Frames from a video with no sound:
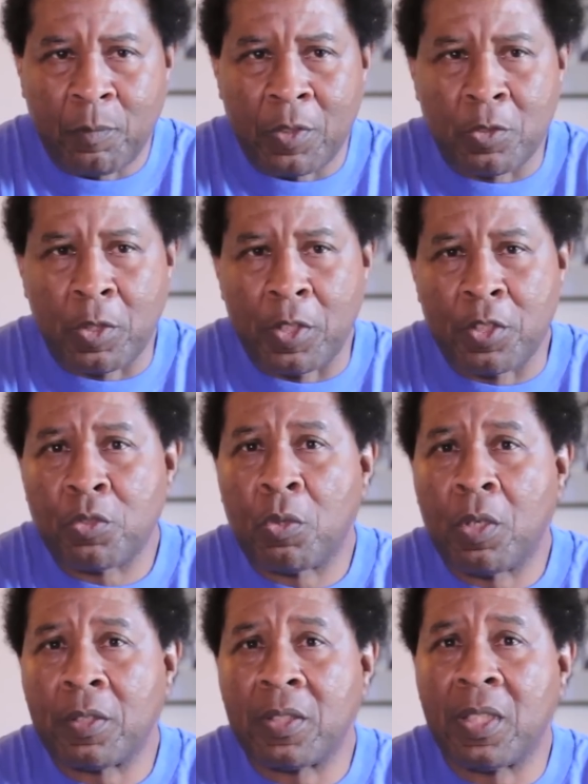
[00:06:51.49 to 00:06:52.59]
So they
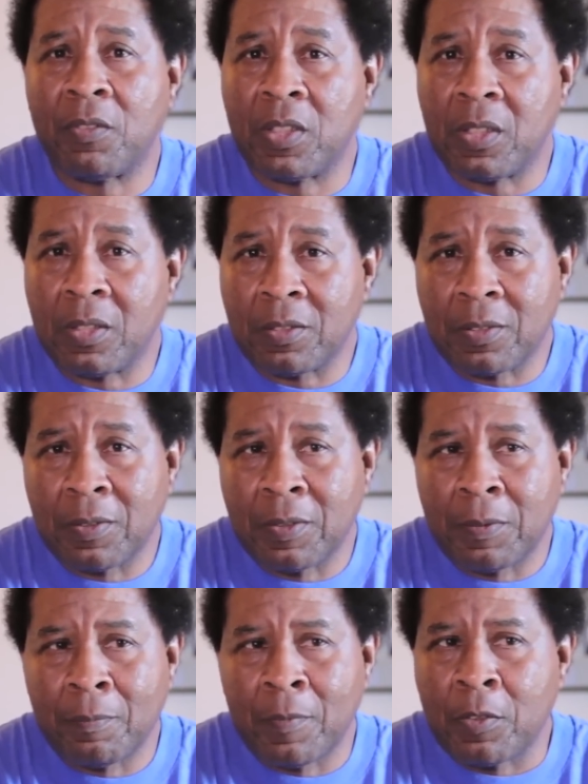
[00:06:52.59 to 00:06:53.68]
destroyed the evidence.
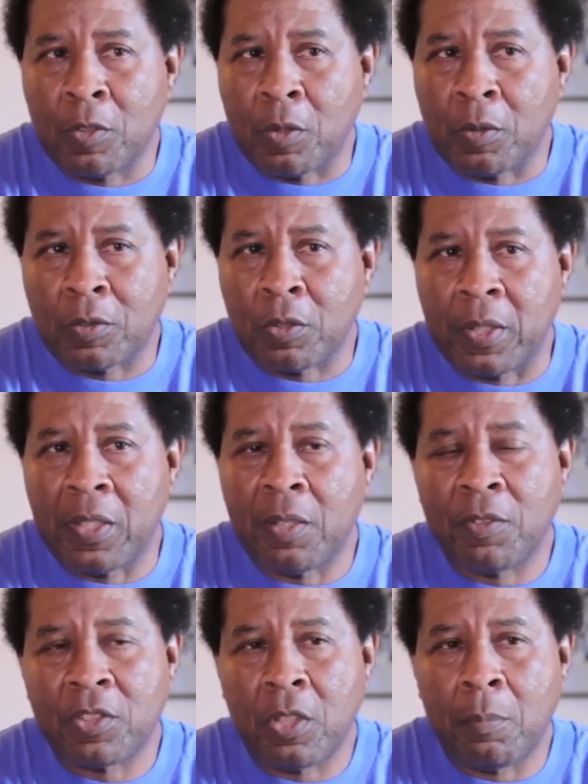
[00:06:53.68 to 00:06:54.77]
So so they
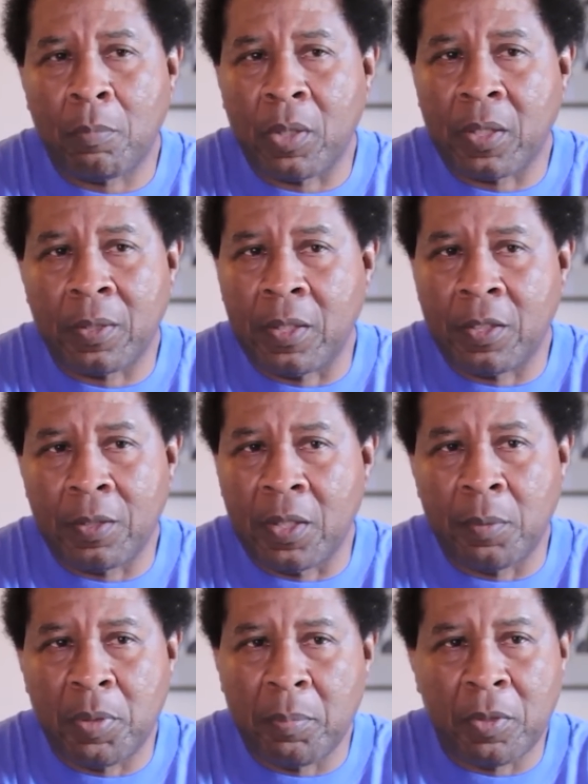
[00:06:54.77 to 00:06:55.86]
never saw him bringing any,
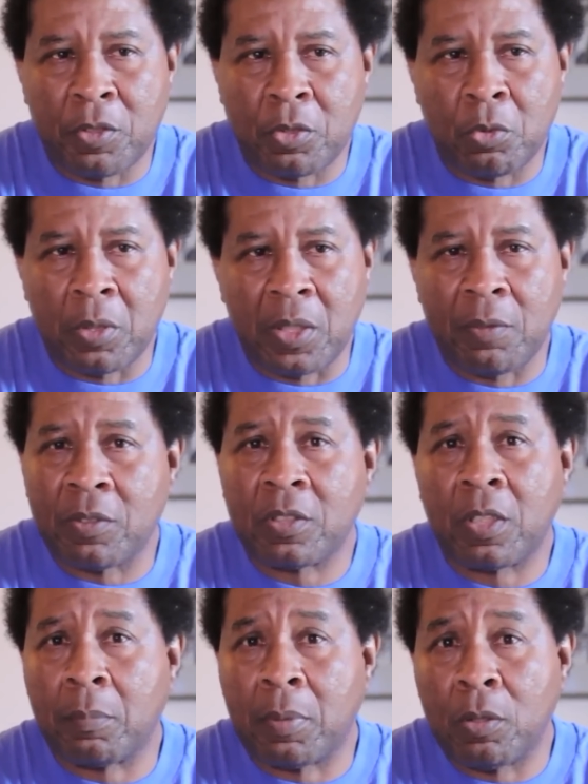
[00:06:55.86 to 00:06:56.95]
any people ashore, never
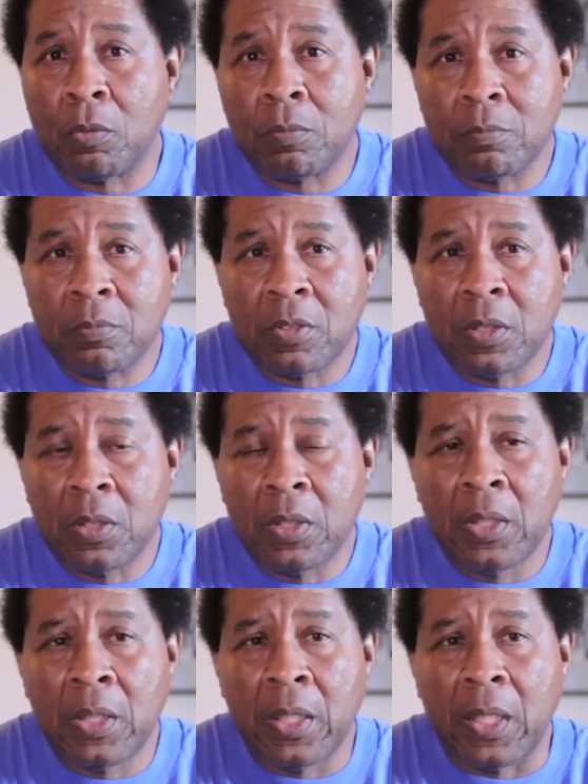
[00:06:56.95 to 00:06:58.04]
saw the boat.
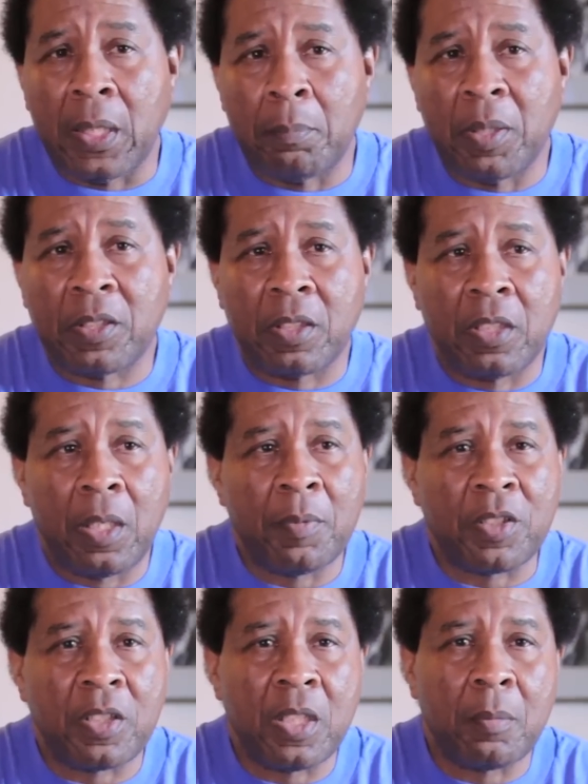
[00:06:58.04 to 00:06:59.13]
And but the
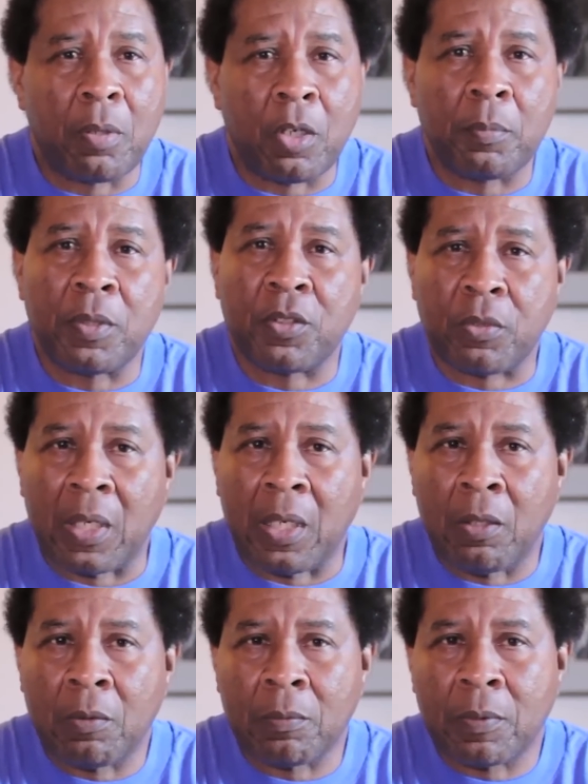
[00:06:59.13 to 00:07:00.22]
government still brought him to
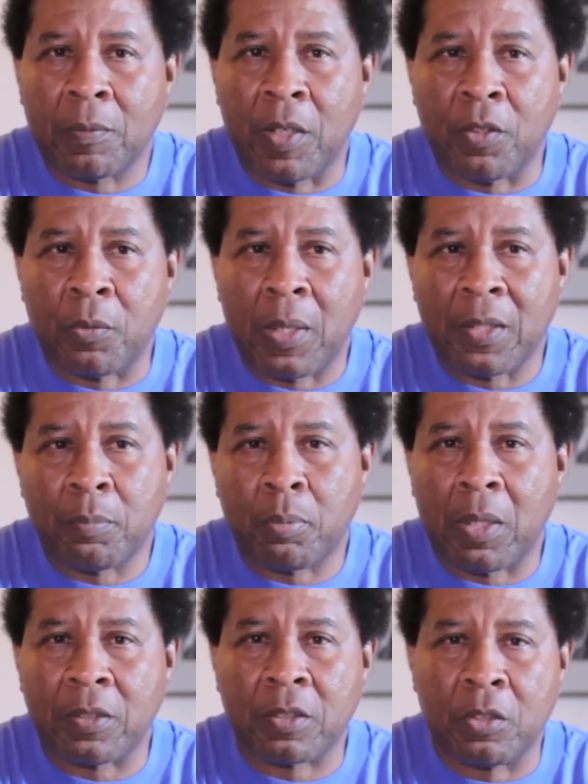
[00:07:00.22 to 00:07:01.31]
trial and tried to
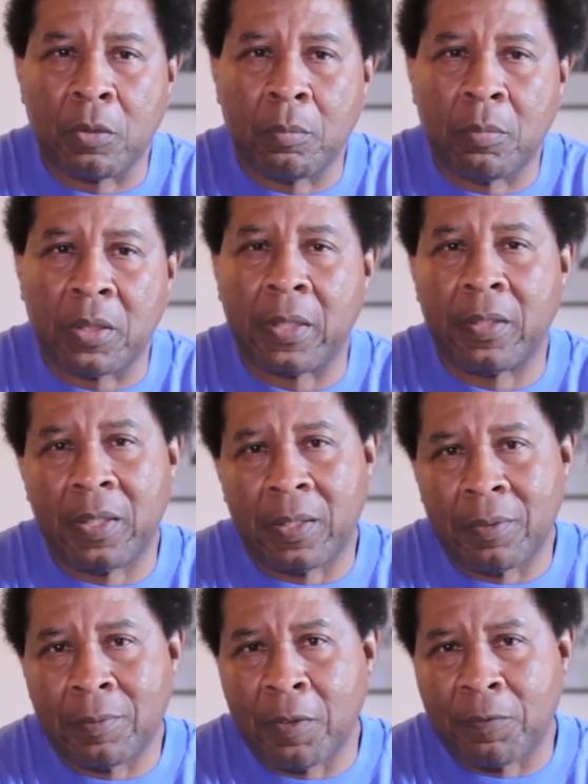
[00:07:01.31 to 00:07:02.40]
prosecute him, but they
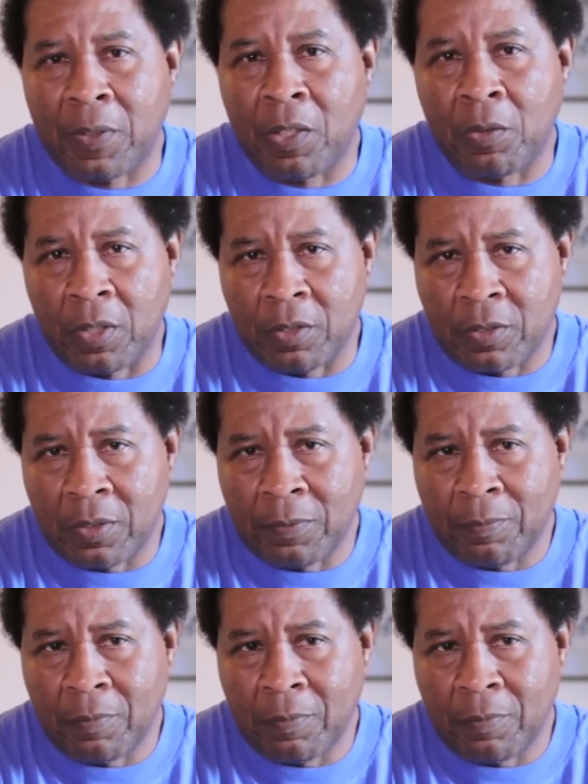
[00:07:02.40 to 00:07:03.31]
didn't. They were found innocent.